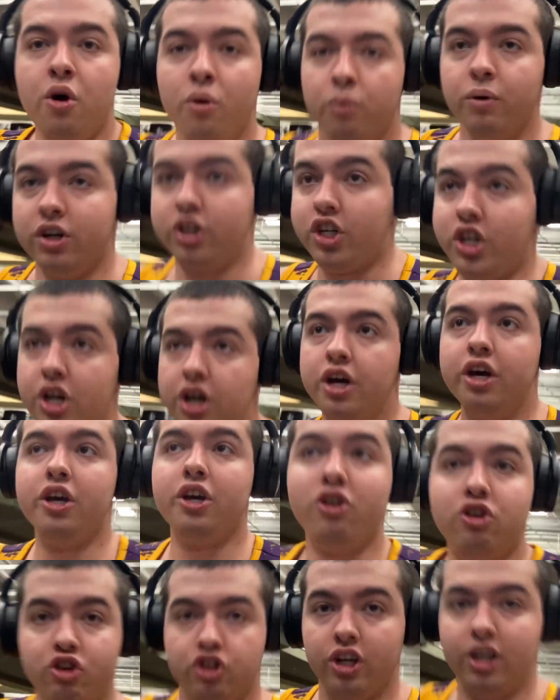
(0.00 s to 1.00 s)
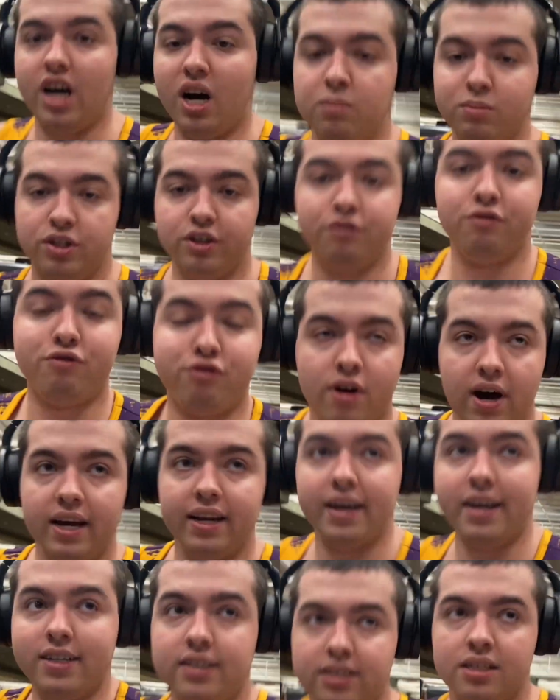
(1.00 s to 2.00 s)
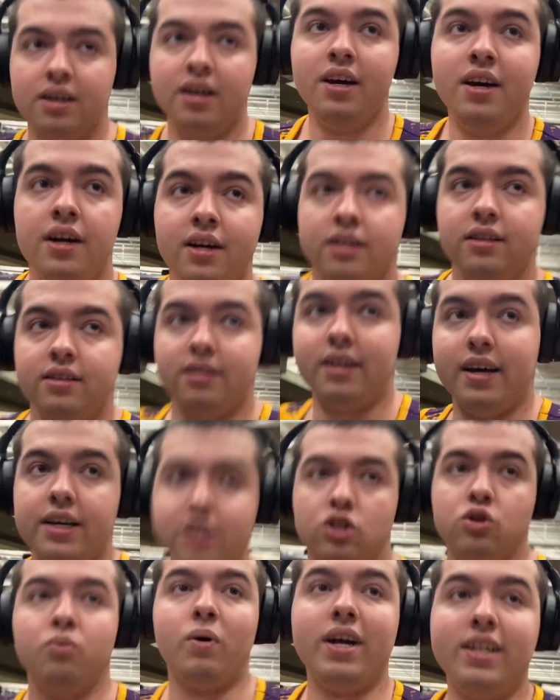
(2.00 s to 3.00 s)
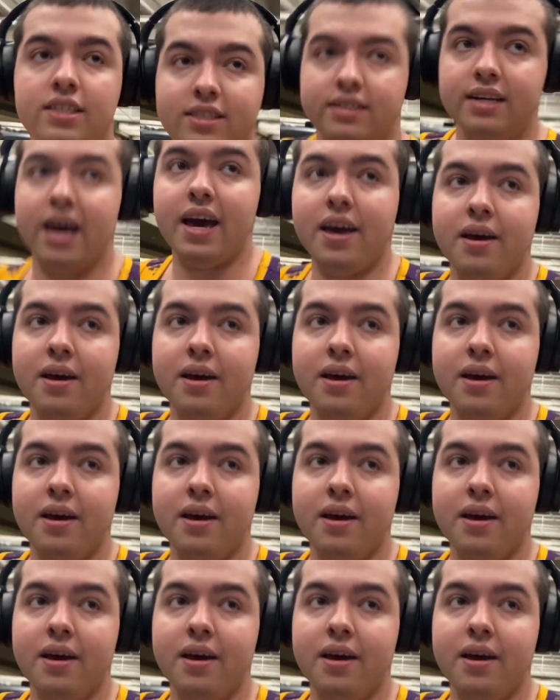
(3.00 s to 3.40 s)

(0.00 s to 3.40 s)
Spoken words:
which usually comes on Fridays. Today's Wednesday.